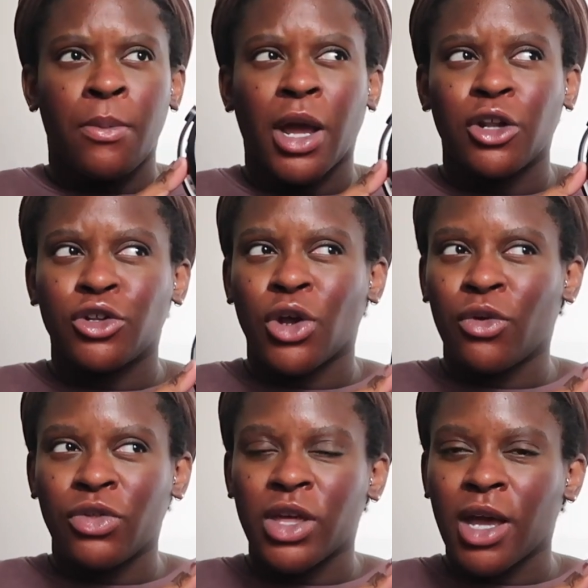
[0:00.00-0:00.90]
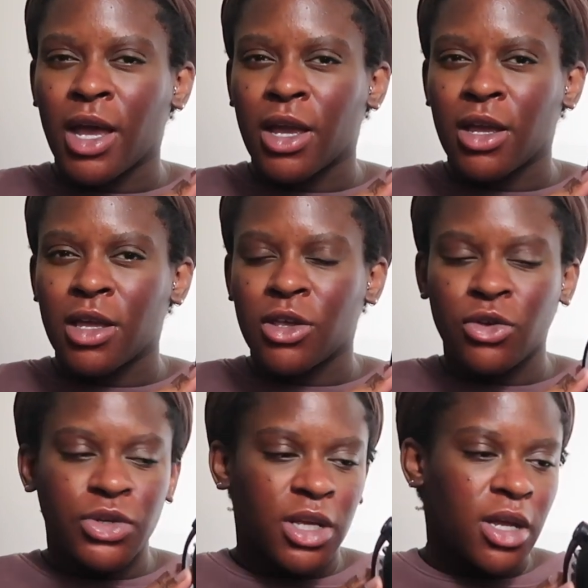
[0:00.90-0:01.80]
but I don't think I
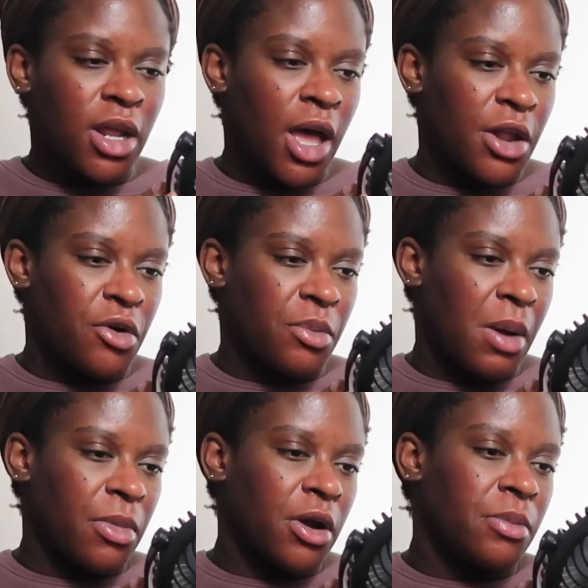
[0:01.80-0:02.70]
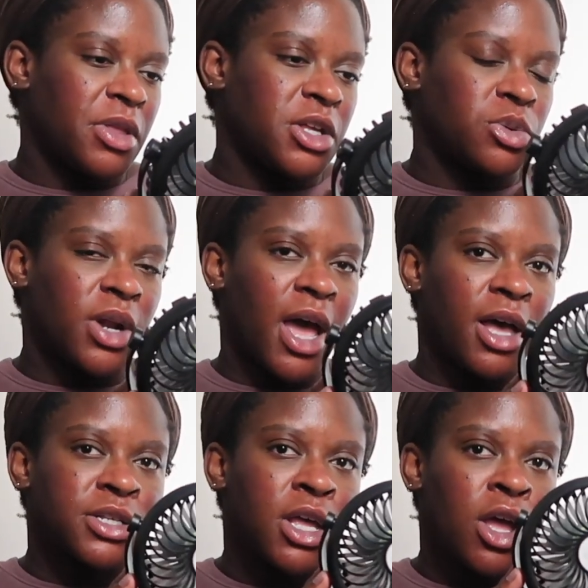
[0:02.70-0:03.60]
use it. I don't remember, but this one
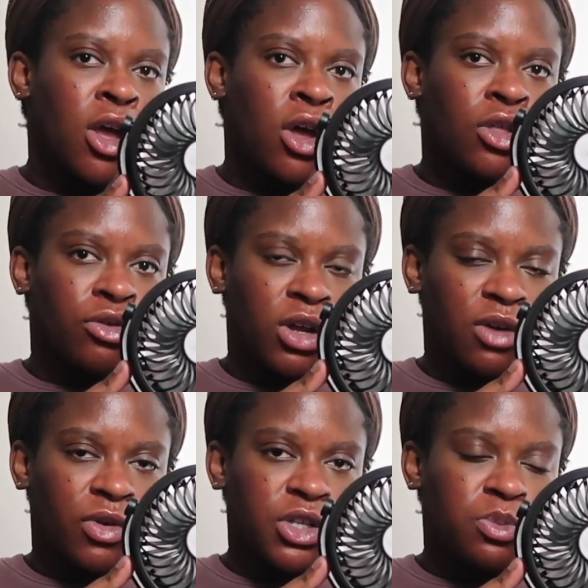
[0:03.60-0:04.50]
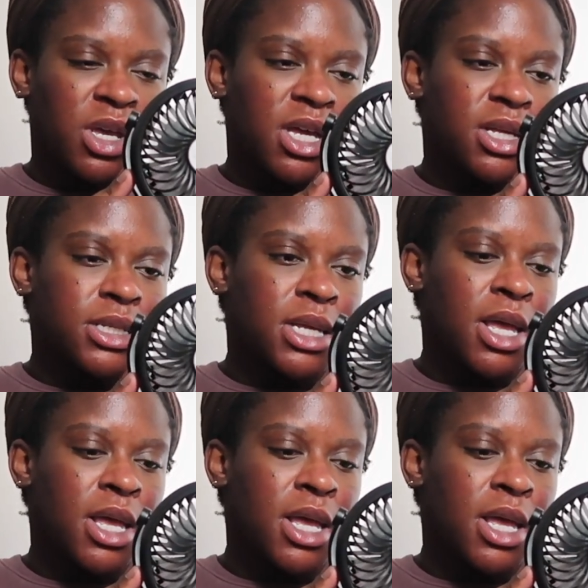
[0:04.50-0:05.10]
has 3 different speeds,